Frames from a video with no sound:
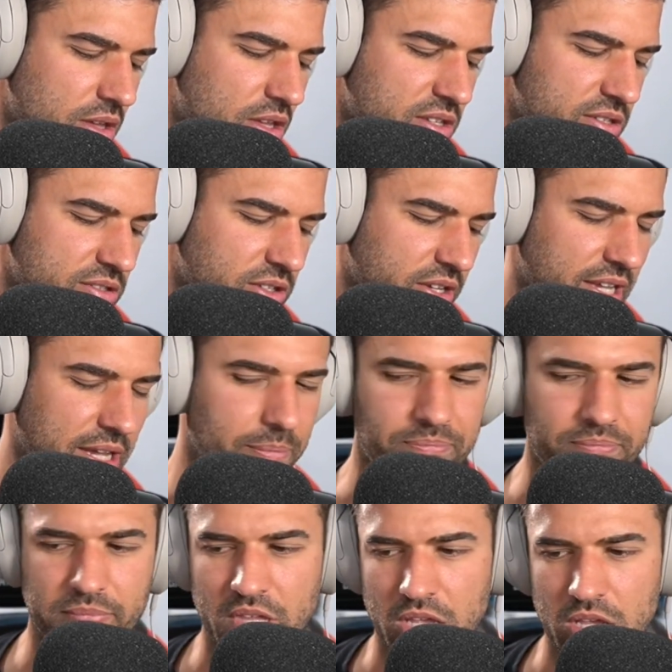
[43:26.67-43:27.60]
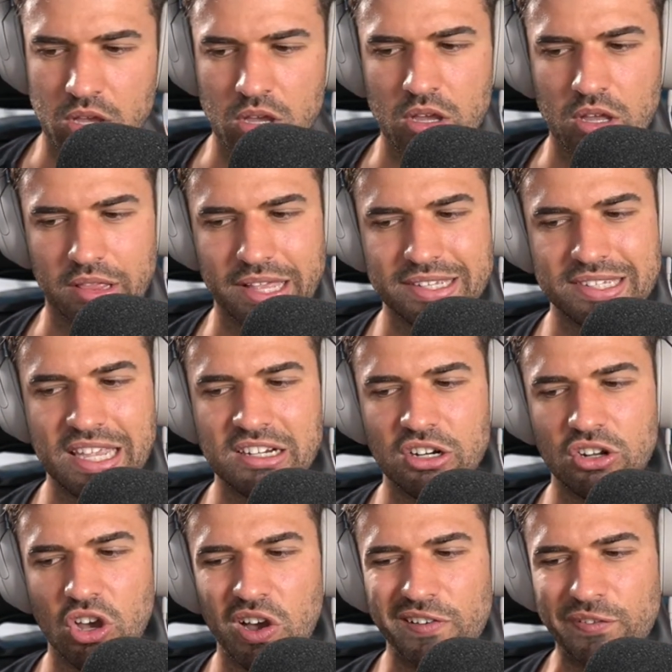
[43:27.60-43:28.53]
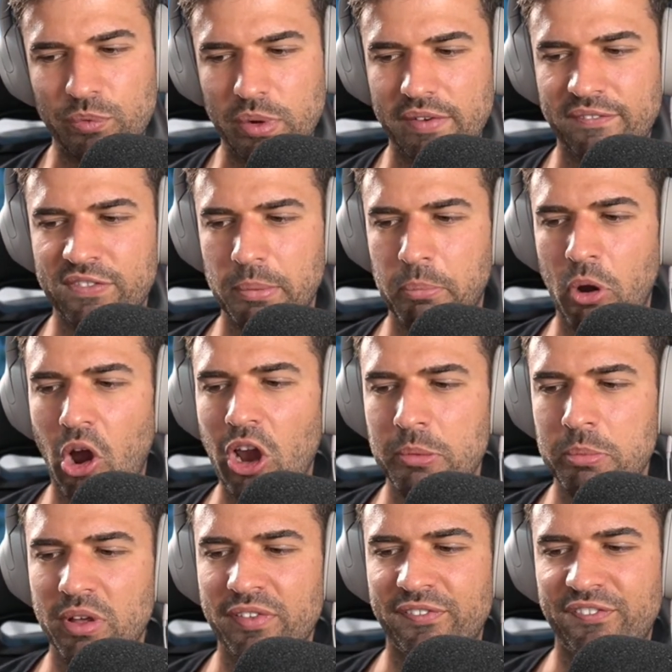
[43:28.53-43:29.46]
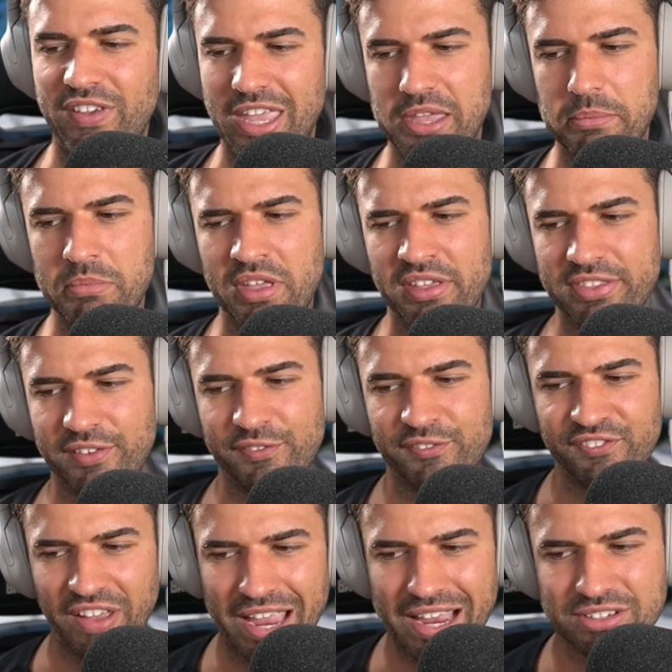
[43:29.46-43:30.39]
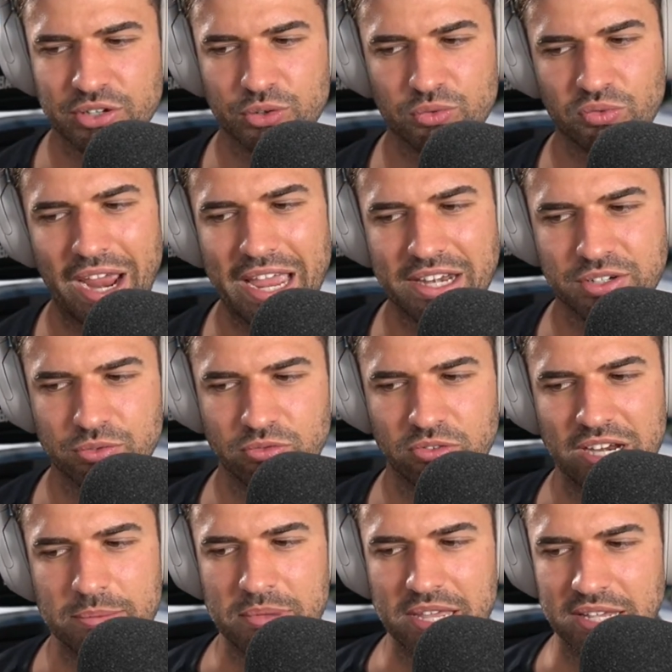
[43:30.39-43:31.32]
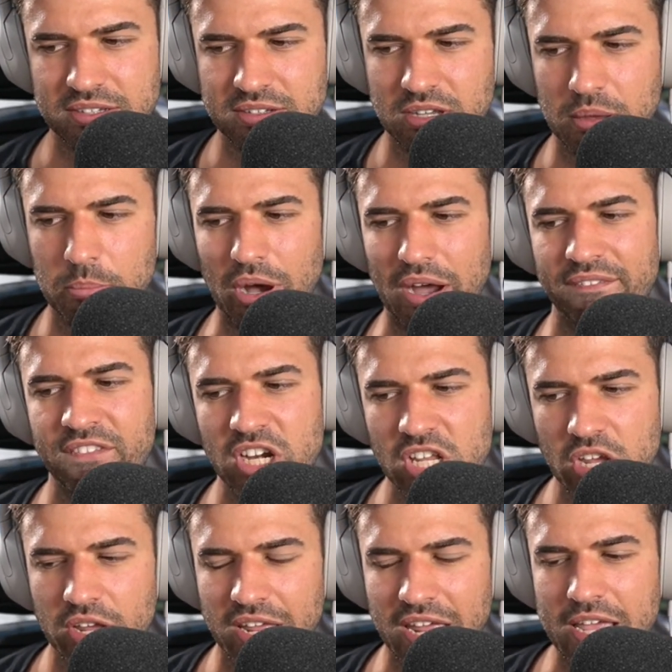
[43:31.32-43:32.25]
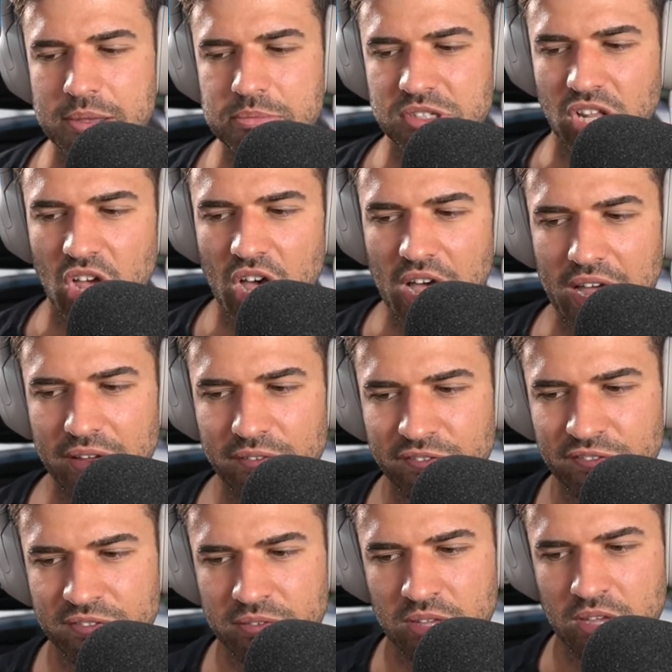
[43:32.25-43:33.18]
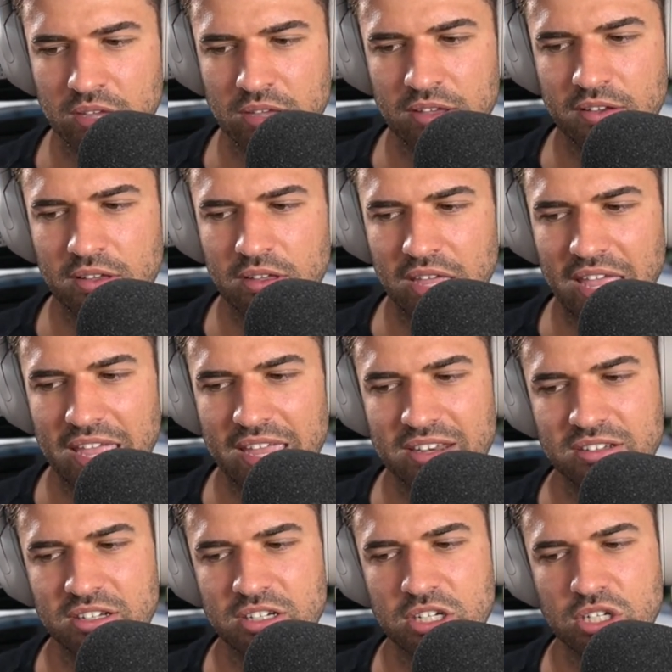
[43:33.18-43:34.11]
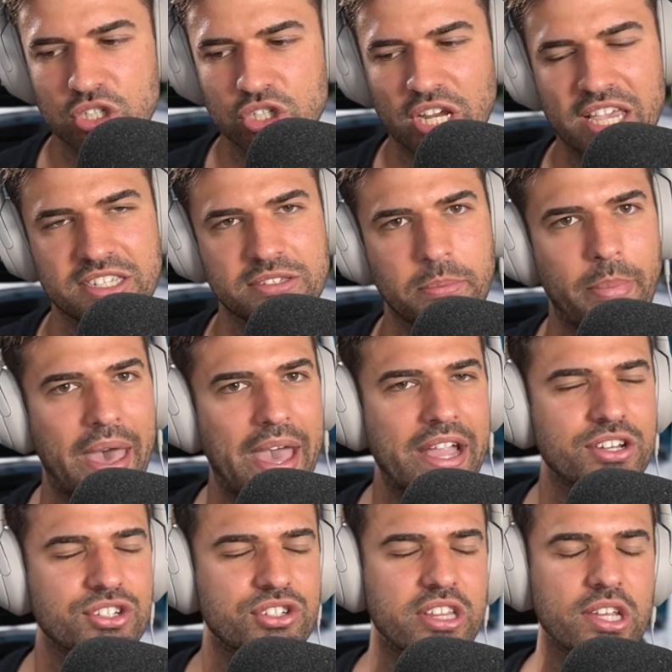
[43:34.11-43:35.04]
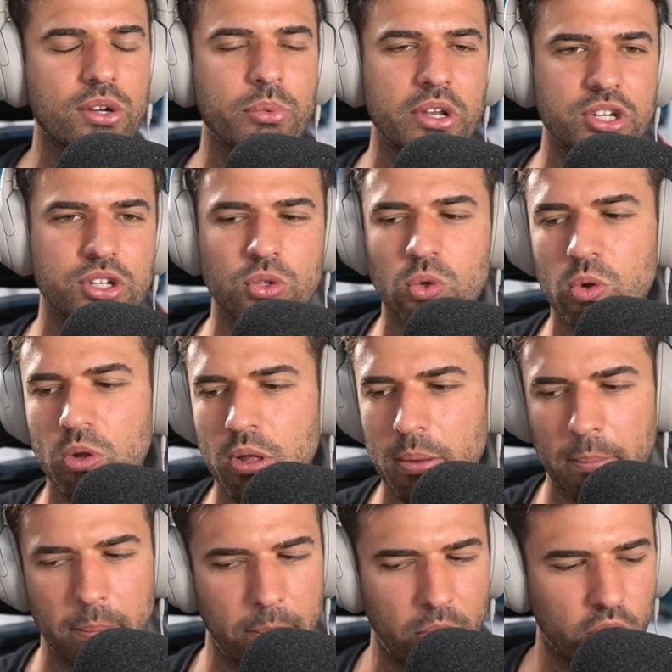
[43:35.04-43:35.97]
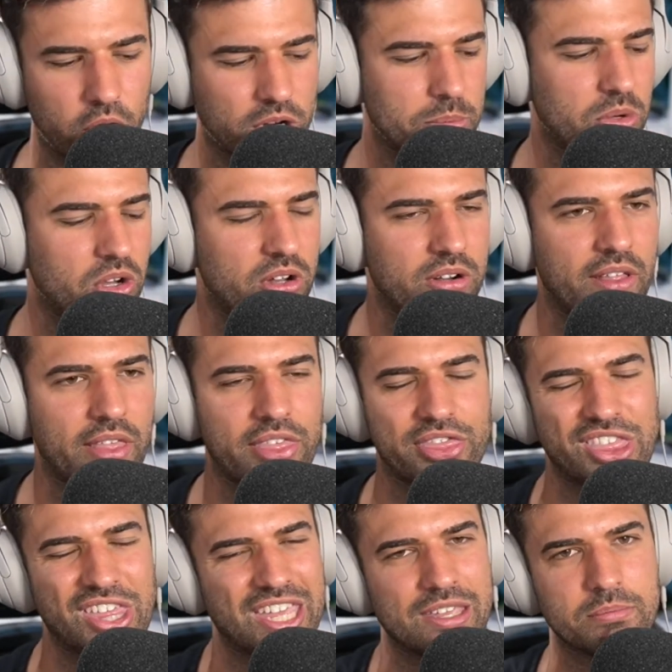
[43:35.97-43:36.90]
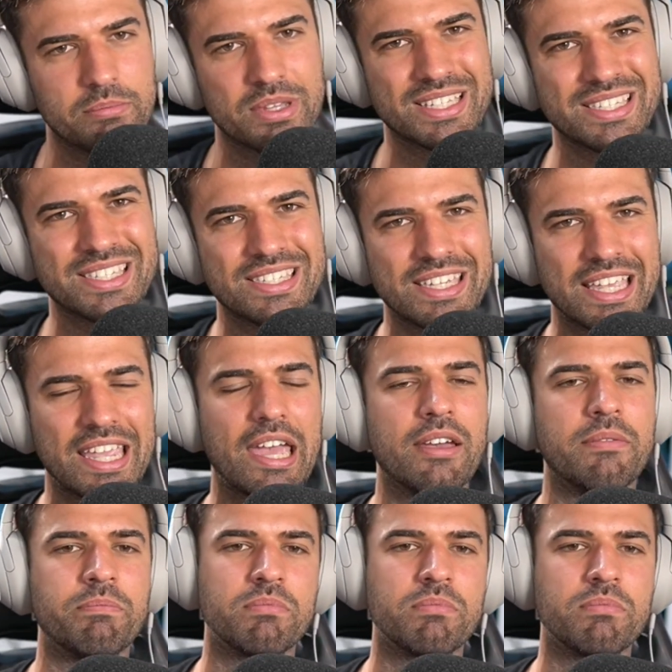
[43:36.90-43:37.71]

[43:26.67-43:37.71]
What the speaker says: So yeah, let's end it off with the Pokemon theme, the Fat Rat remix by Video Games Live and Jason Page, the original Pokemon theme singer.